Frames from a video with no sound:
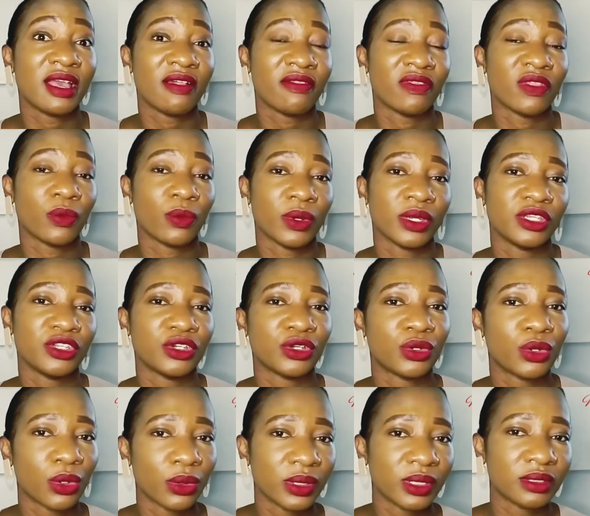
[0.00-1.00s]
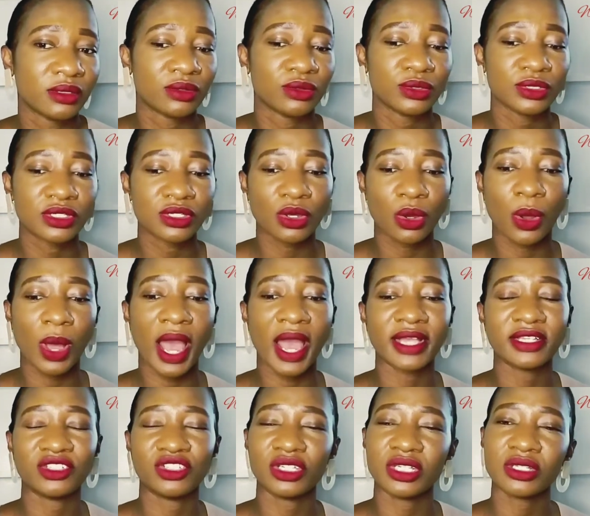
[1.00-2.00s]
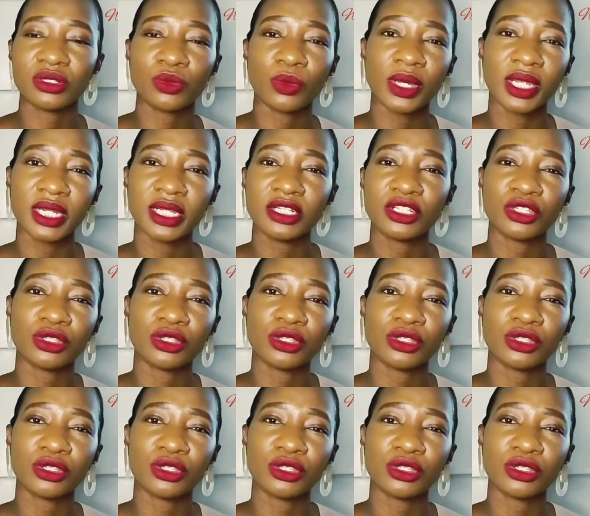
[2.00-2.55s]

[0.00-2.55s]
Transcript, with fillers: the one you're going through so i just wanted